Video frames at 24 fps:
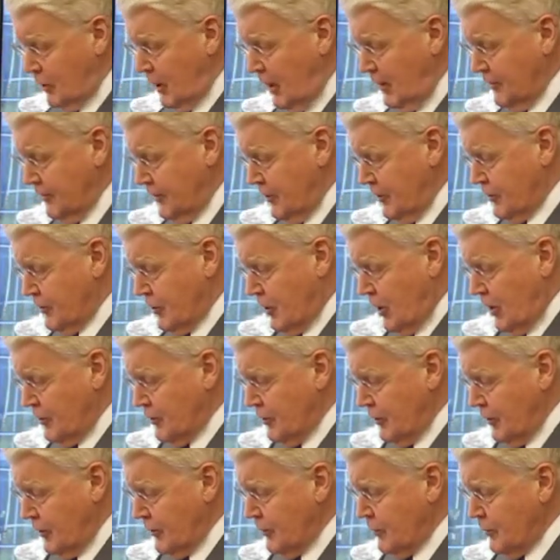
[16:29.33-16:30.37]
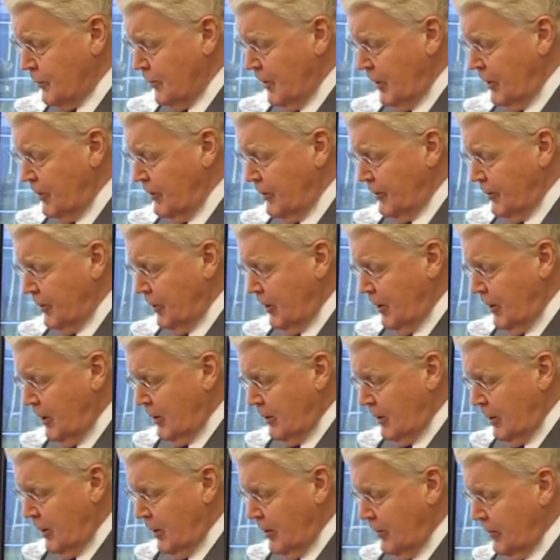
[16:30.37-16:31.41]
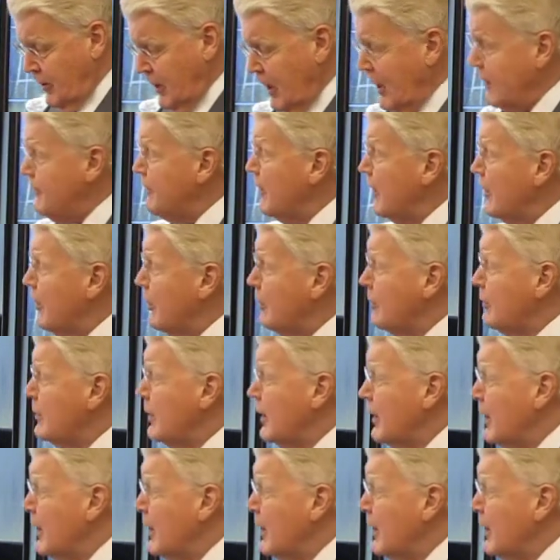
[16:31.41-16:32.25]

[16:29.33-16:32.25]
had discussions with the FAO,